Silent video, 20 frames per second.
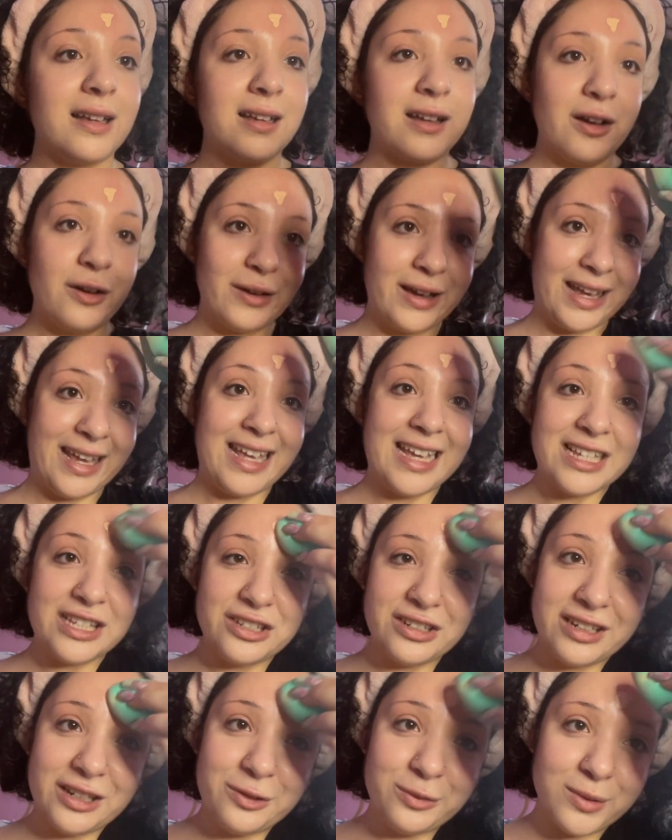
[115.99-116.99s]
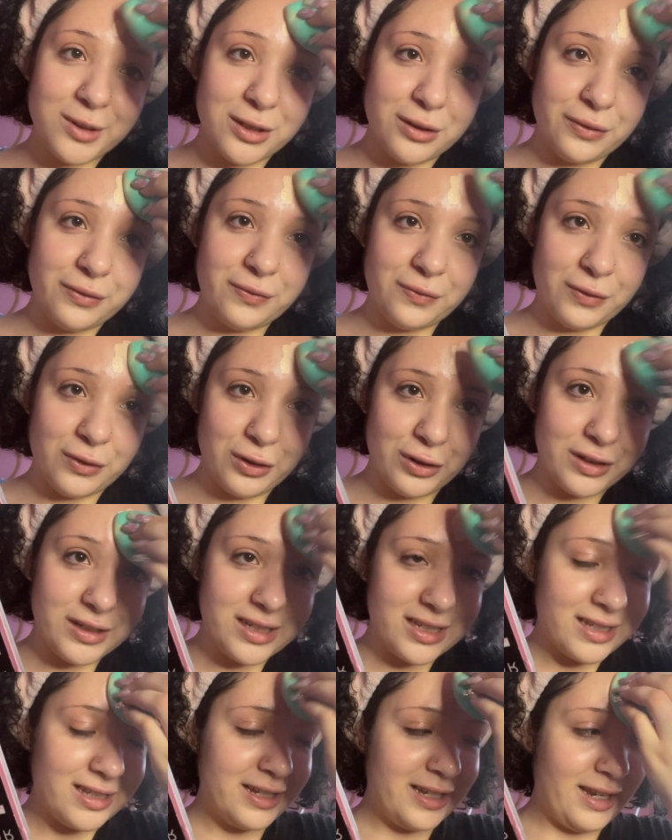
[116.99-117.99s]
Okay, yesterday was the
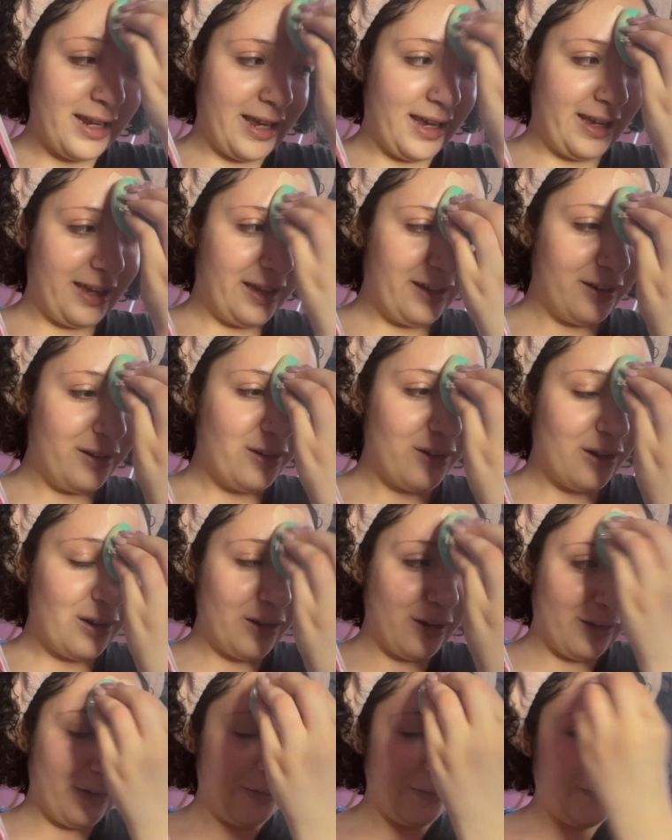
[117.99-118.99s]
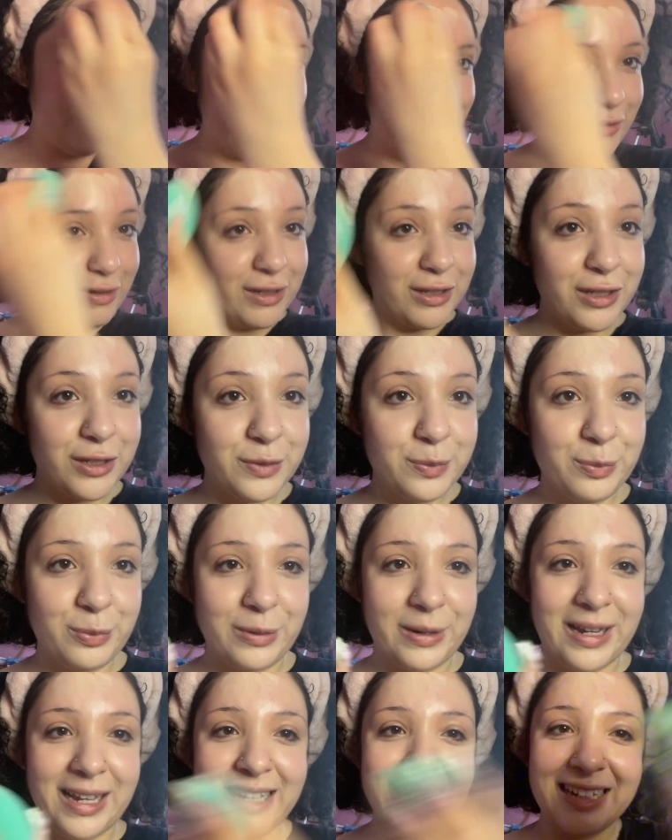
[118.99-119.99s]
first day of
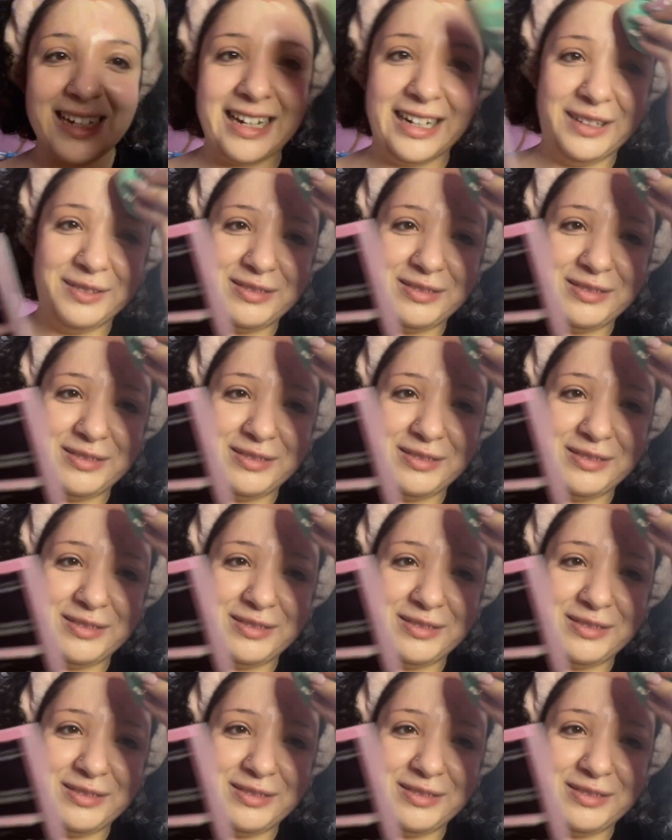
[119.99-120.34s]
spring and I'm